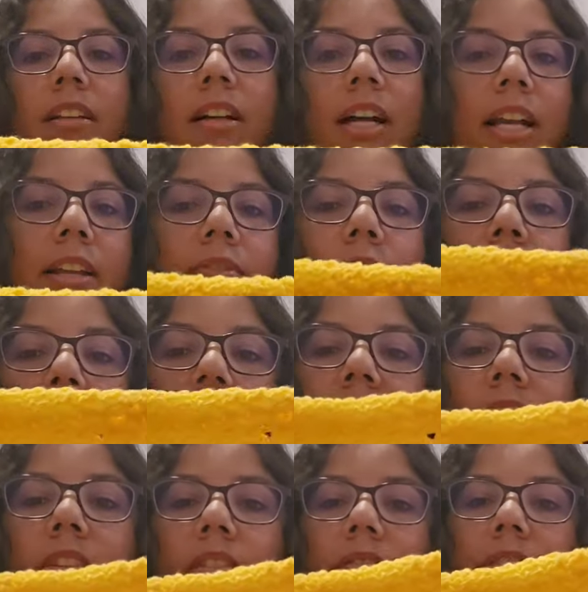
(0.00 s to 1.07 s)
I of course
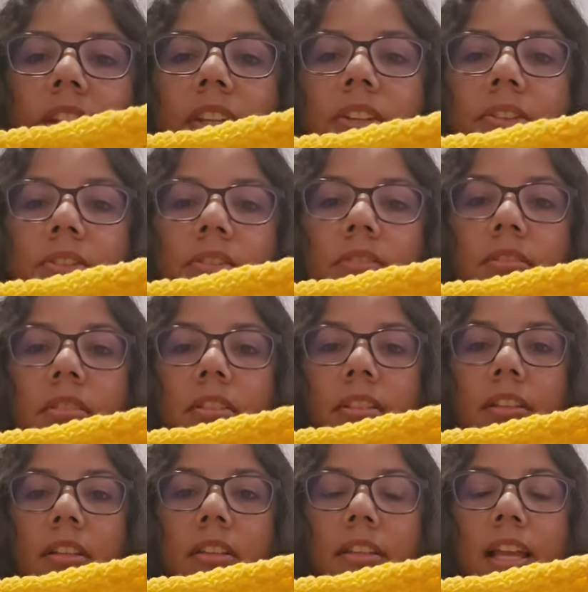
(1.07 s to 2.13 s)
didn't finish
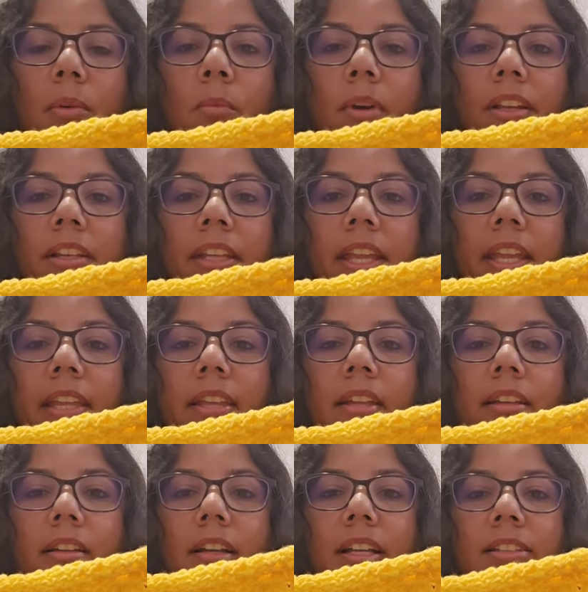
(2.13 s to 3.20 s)
that one
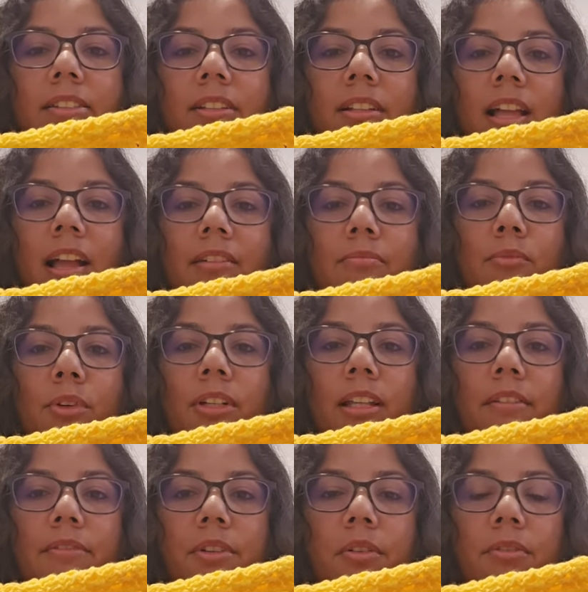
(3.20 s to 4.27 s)
cake. I still have more
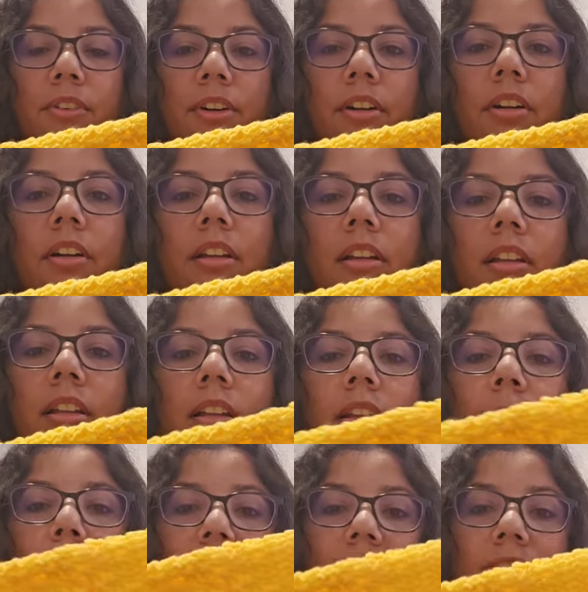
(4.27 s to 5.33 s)
left over,
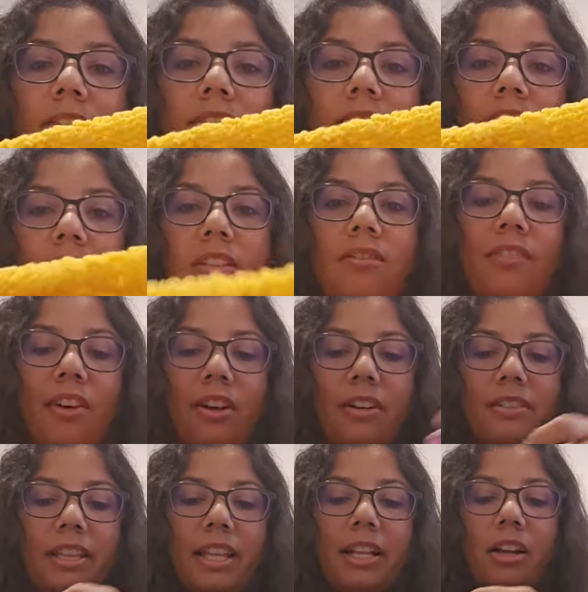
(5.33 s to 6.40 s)
but this is as
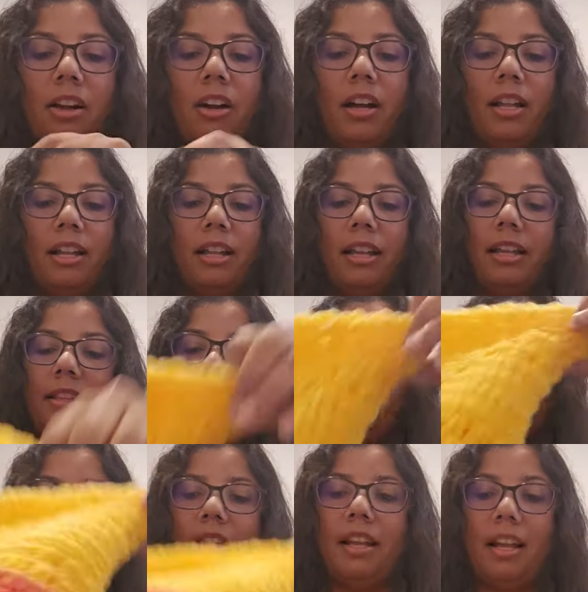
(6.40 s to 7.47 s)
far as I got. And
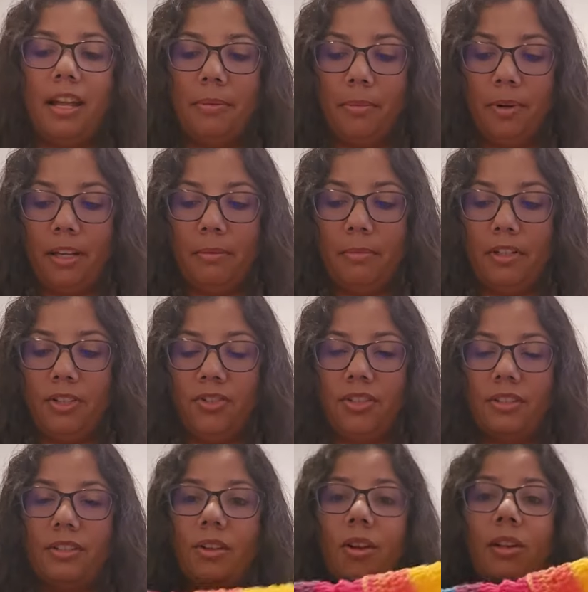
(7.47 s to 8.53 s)
then I pretty much
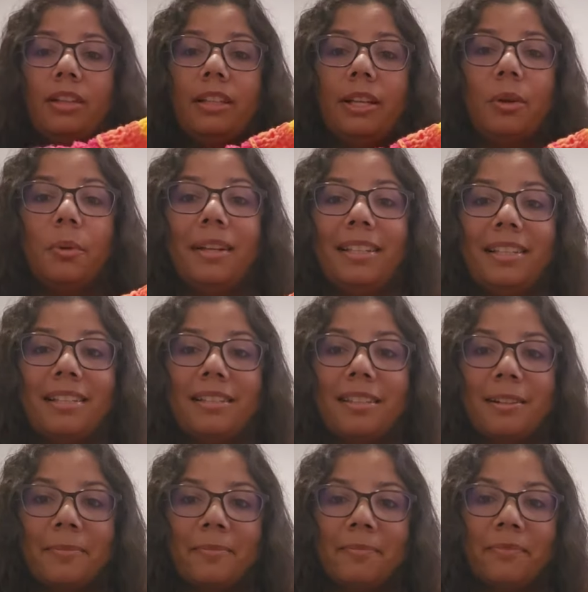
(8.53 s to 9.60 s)
just called it quits.
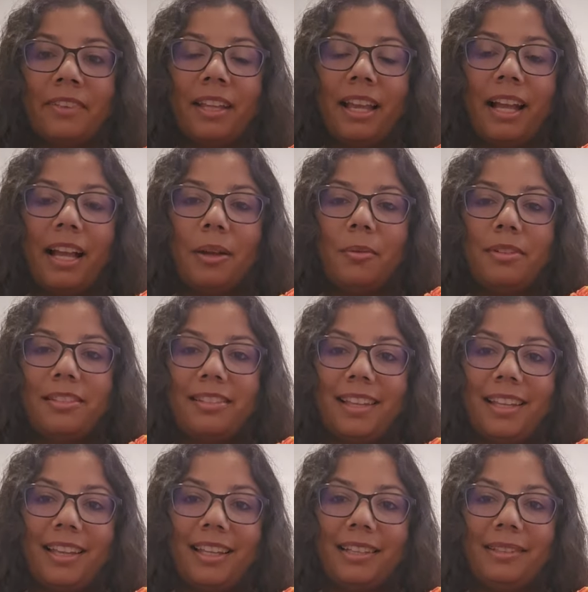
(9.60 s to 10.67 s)
I was
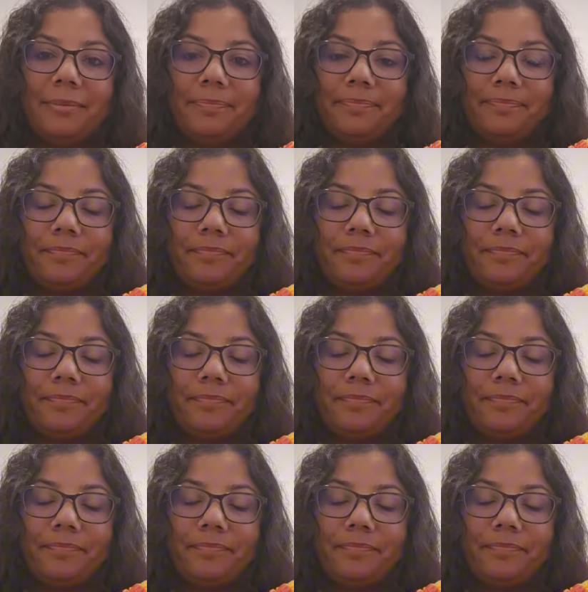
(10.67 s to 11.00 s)
like,